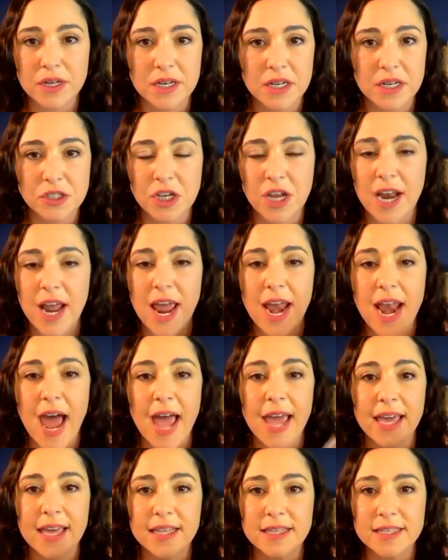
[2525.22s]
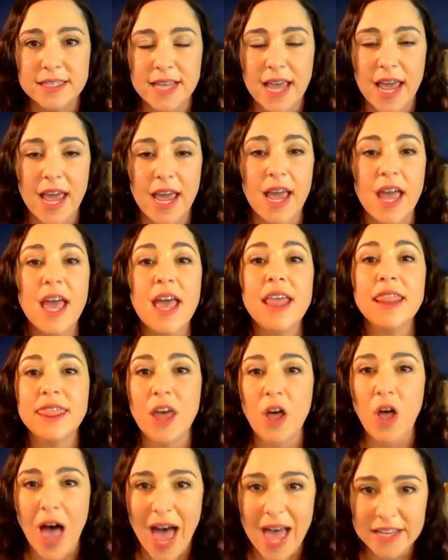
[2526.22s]
condition, and I can say,
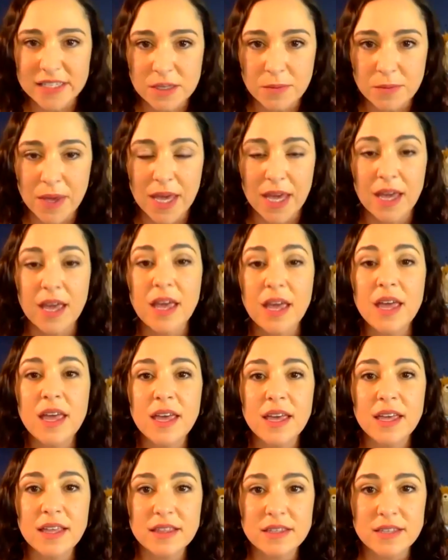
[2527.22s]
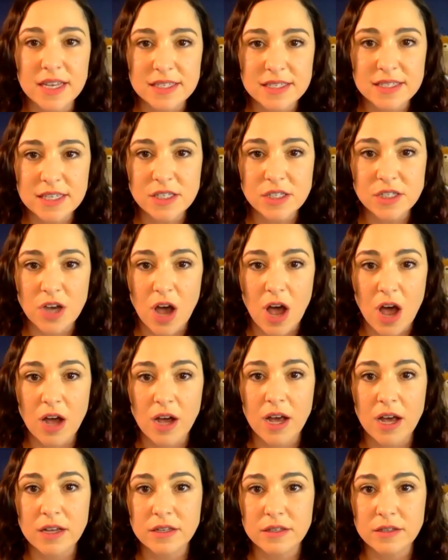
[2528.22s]
they'll ask me, is this
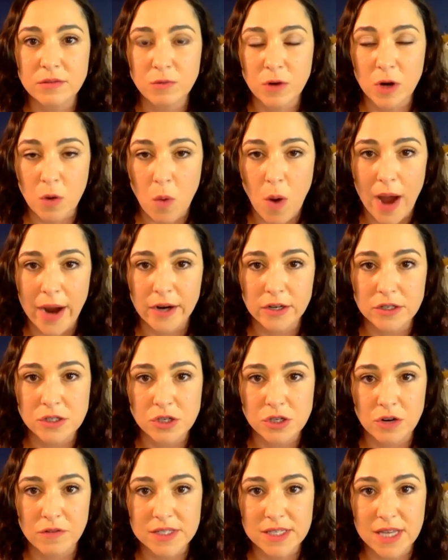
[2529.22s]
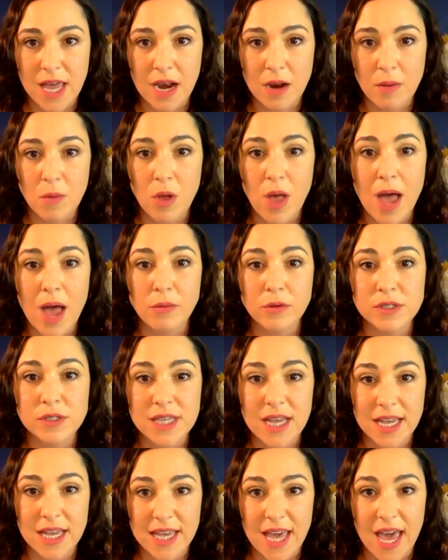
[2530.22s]
dog a required service animal? I will
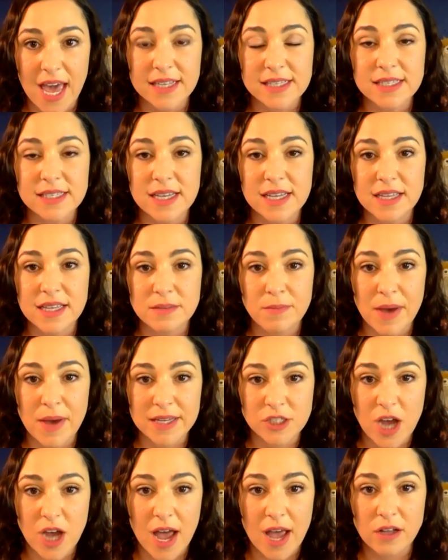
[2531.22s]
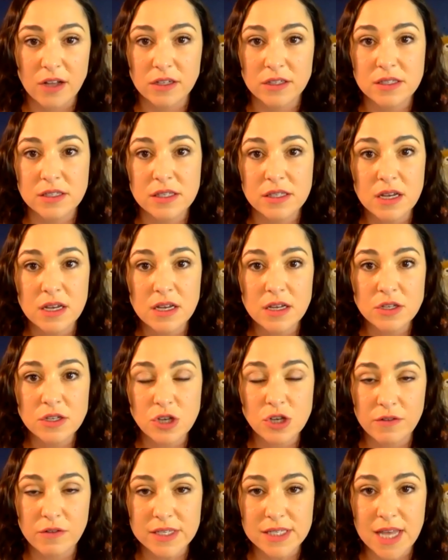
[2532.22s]
say, yes, it's my child's
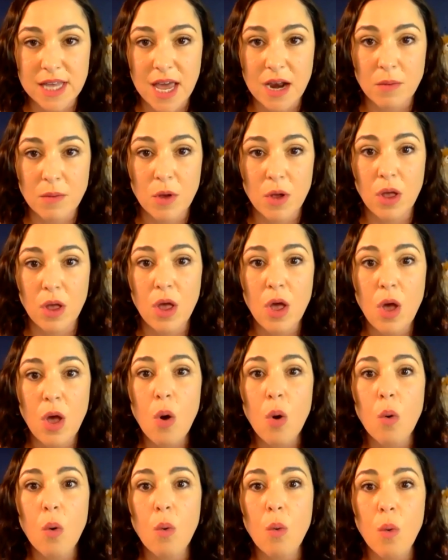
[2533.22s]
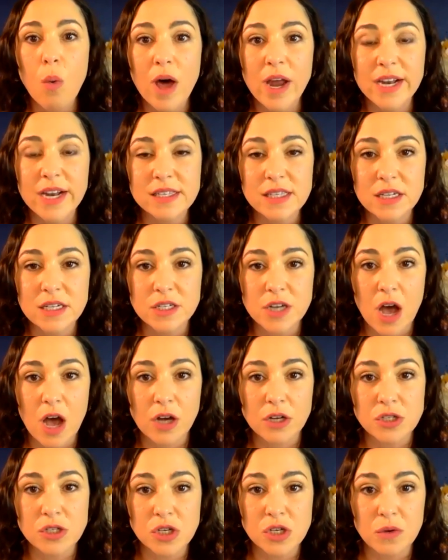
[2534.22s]
service animal. What is the
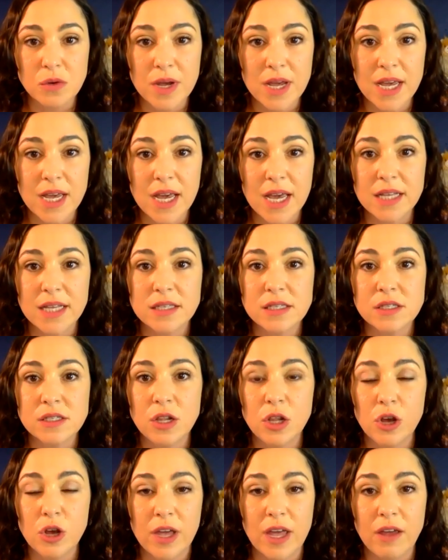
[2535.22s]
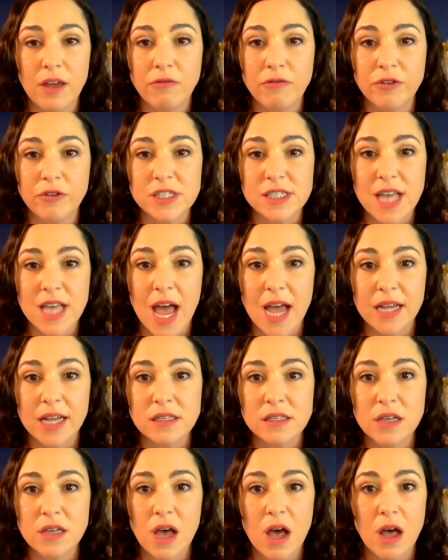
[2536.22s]
dog doing? It's looking for
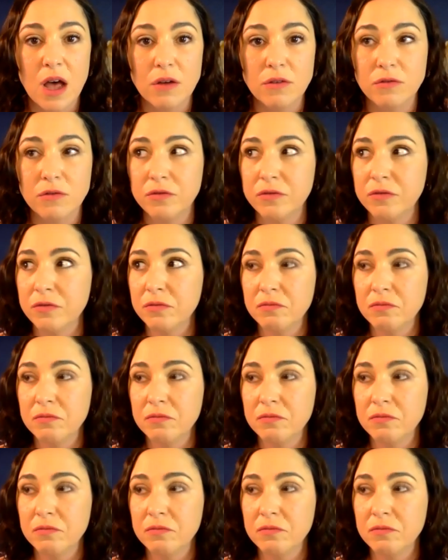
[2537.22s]
signs of